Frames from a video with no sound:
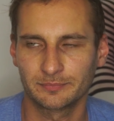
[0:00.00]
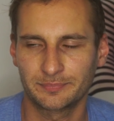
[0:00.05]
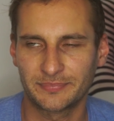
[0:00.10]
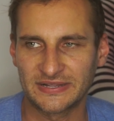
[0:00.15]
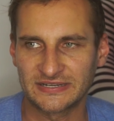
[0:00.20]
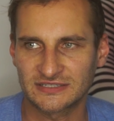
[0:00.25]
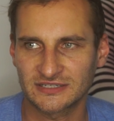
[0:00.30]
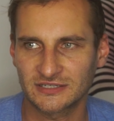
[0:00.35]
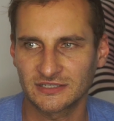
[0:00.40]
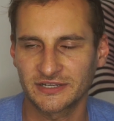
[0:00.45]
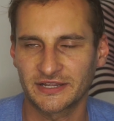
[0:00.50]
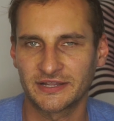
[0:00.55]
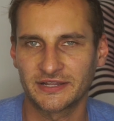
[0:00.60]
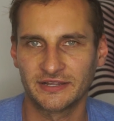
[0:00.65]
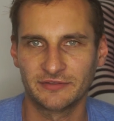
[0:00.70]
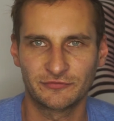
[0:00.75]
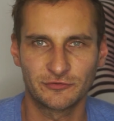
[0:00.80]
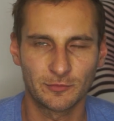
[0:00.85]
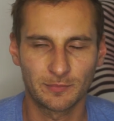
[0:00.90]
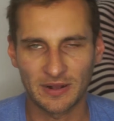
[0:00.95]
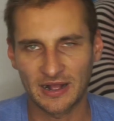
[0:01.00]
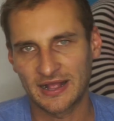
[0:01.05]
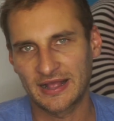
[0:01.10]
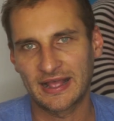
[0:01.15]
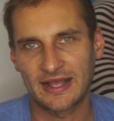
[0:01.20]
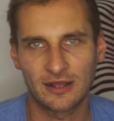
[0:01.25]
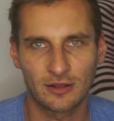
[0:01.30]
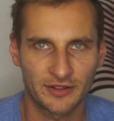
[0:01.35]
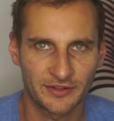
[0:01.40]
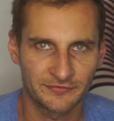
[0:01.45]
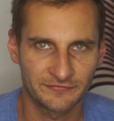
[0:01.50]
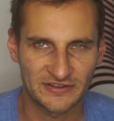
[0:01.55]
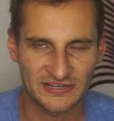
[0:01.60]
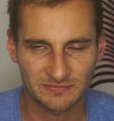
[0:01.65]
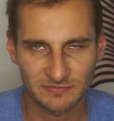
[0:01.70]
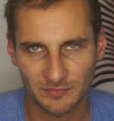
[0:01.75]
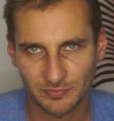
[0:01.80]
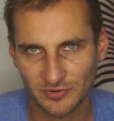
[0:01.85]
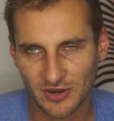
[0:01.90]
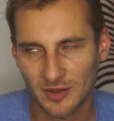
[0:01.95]
Basically, if you buy an
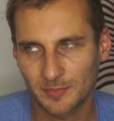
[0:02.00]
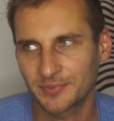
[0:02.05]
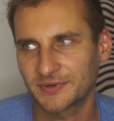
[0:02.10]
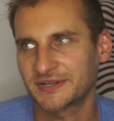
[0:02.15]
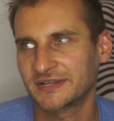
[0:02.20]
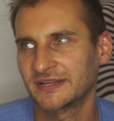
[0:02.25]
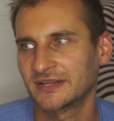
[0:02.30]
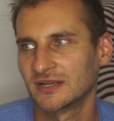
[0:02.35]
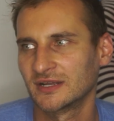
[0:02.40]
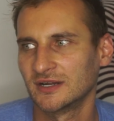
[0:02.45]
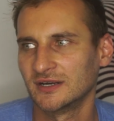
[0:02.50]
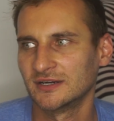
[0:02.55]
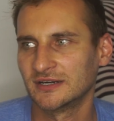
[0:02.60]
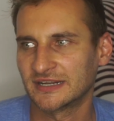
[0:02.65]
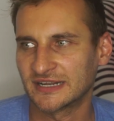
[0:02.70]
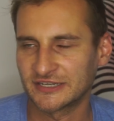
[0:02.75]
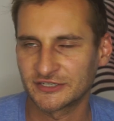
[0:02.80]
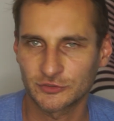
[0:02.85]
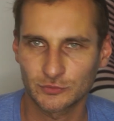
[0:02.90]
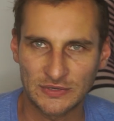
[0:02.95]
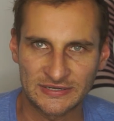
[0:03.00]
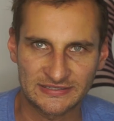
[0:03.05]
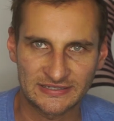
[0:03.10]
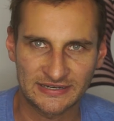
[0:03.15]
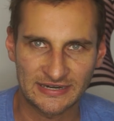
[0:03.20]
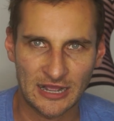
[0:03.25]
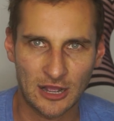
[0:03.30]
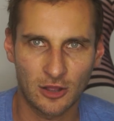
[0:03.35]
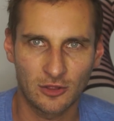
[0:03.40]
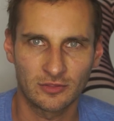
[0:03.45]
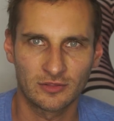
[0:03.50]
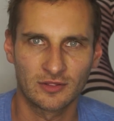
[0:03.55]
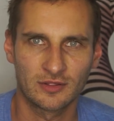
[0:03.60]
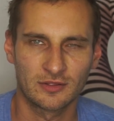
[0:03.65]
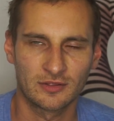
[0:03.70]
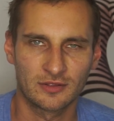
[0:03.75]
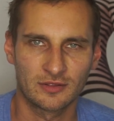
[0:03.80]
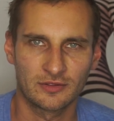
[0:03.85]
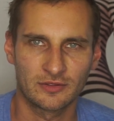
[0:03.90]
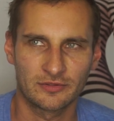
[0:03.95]
investment property and you rent it out,
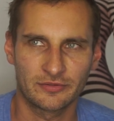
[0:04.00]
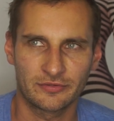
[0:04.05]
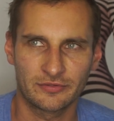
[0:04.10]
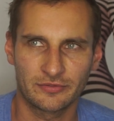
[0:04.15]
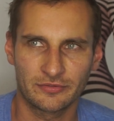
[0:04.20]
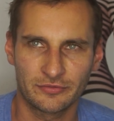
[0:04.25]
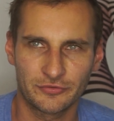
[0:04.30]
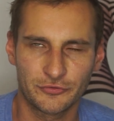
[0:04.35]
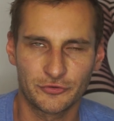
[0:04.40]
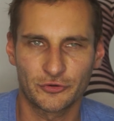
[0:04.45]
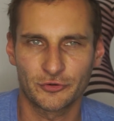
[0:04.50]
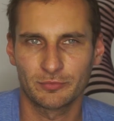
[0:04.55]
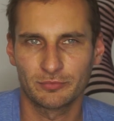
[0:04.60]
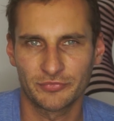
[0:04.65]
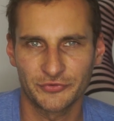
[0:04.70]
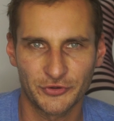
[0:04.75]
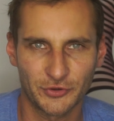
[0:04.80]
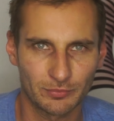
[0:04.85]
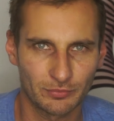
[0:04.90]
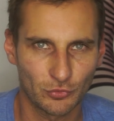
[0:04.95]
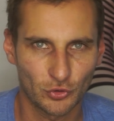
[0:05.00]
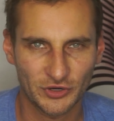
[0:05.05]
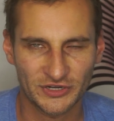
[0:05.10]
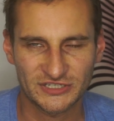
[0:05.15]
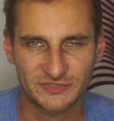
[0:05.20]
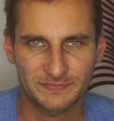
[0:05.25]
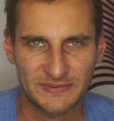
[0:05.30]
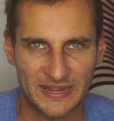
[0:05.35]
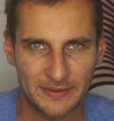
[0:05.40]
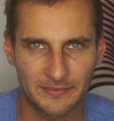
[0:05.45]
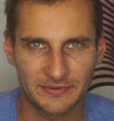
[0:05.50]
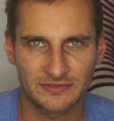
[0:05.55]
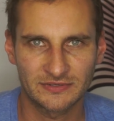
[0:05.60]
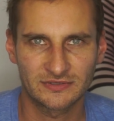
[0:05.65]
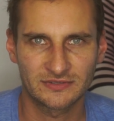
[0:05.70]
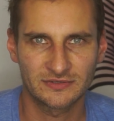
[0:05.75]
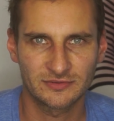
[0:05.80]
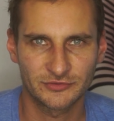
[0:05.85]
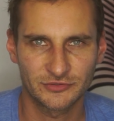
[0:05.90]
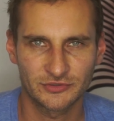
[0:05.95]
your mortgage
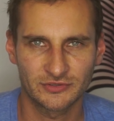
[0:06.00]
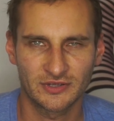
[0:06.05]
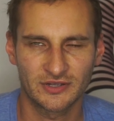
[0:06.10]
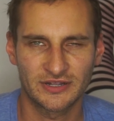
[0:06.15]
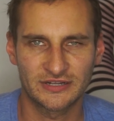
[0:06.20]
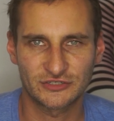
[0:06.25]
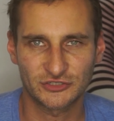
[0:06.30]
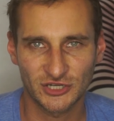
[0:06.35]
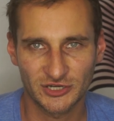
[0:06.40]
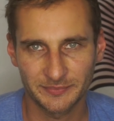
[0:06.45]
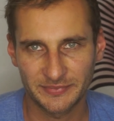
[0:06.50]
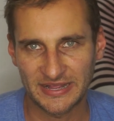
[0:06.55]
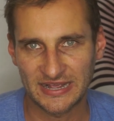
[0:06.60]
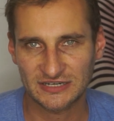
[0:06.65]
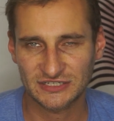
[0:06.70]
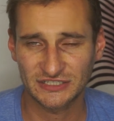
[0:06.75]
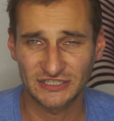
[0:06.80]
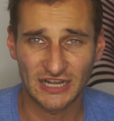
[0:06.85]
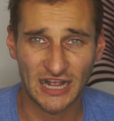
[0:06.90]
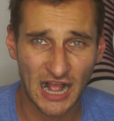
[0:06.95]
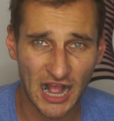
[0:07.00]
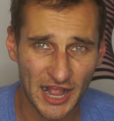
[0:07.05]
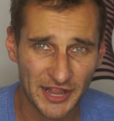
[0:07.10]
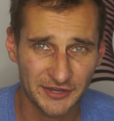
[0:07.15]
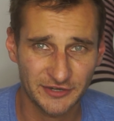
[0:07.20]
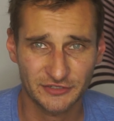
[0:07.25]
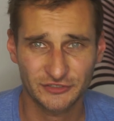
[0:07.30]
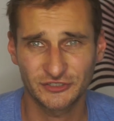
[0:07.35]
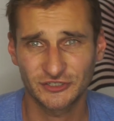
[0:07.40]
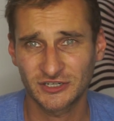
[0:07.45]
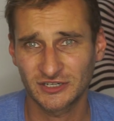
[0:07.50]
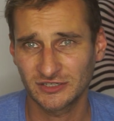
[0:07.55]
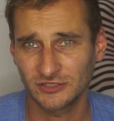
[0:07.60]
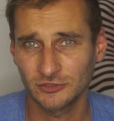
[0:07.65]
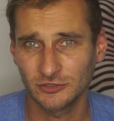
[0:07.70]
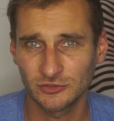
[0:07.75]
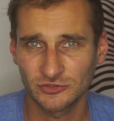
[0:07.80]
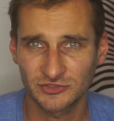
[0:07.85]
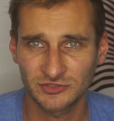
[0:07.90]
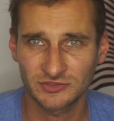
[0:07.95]
payment is going to be actually higher, so you're going
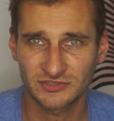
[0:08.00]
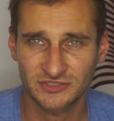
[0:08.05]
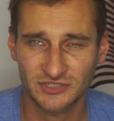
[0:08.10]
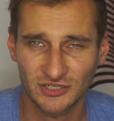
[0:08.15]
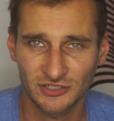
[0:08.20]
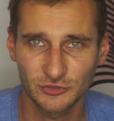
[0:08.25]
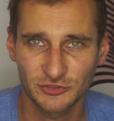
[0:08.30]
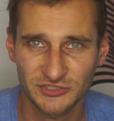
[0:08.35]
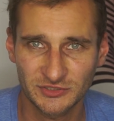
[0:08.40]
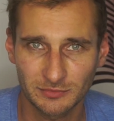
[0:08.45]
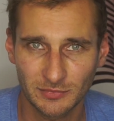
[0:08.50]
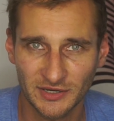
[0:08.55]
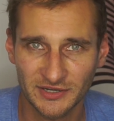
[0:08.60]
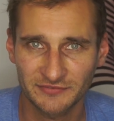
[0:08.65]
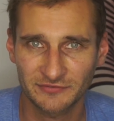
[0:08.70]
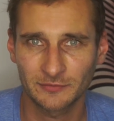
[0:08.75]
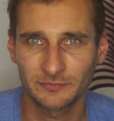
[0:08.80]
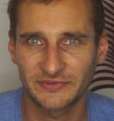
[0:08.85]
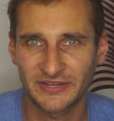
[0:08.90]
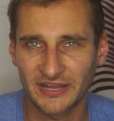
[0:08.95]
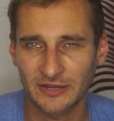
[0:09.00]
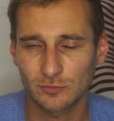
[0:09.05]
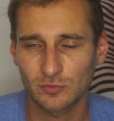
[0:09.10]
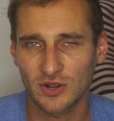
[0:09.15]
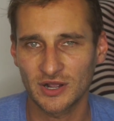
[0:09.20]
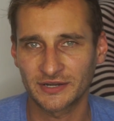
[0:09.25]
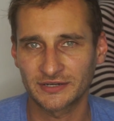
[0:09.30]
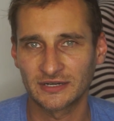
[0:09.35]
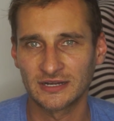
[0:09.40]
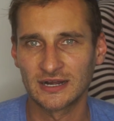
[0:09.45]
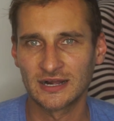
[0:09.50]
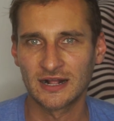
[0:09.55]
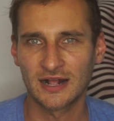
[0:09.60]
to start losing money from day one.